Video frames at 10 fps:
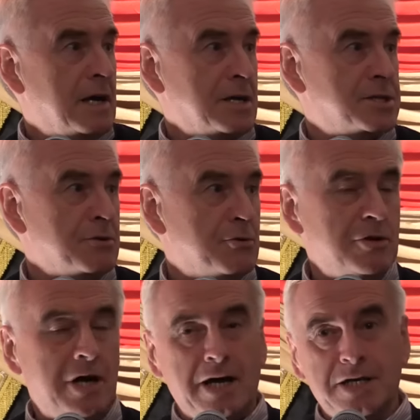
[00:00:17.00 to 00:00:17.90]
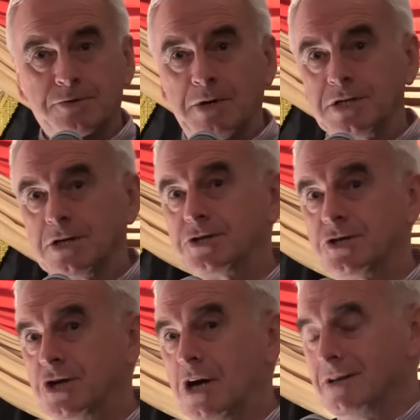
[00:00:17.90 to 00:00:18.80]
And so all eyes went on
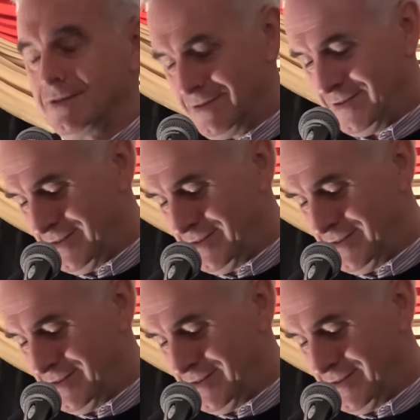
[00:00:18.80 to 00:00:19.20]
to Jeremy.